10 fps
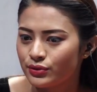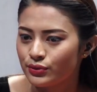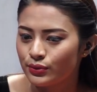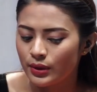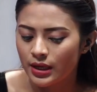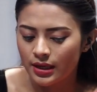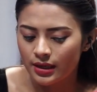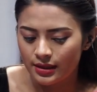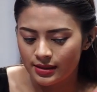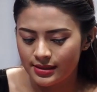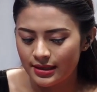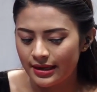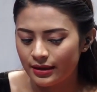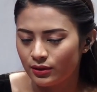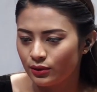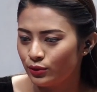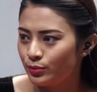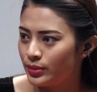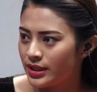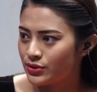to select a
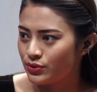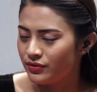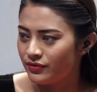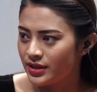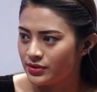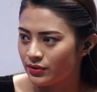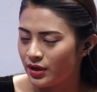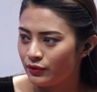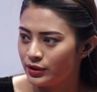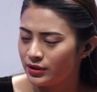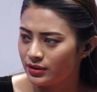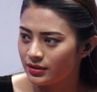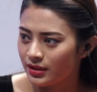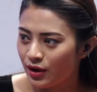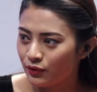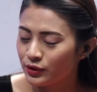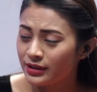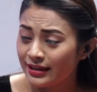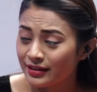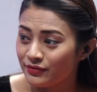good place to invest, or how would
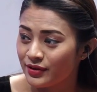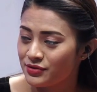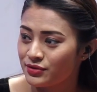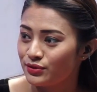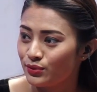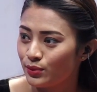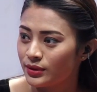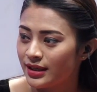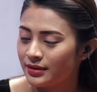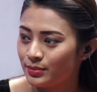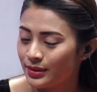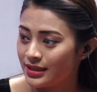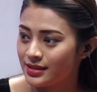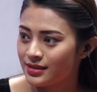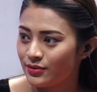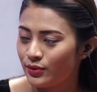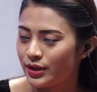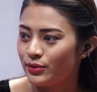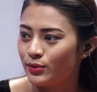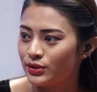that investor know that place
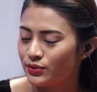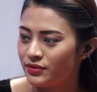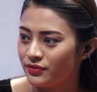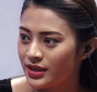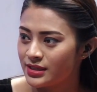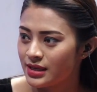where you want to invest?